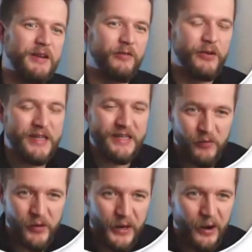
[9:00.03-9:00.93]
in
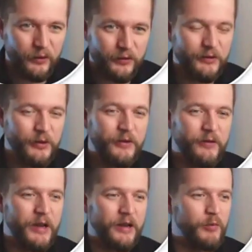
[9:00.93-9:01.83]
3D Warehouse we
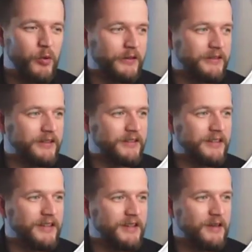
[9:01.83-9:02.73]
have more than
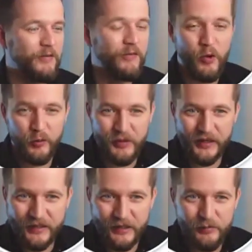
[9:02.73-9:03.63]
4
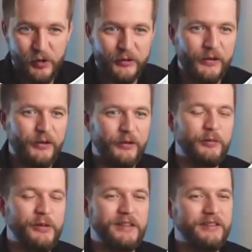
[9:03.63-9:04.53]
million models,
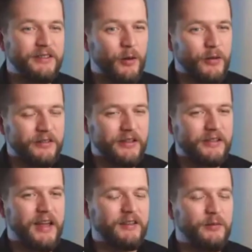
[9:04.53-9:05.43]
but it
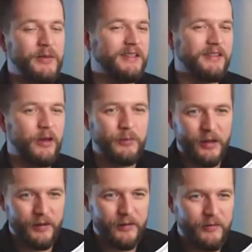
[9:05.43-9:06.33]
has been
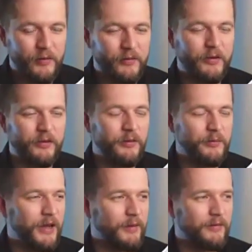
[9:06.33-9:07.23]
for some
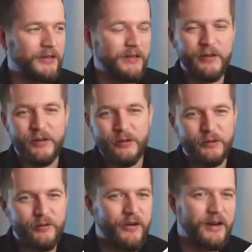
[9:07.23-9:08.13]
time difficult
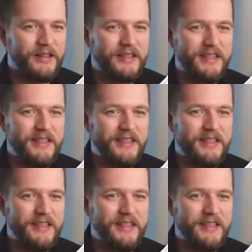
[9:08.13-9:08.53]
to find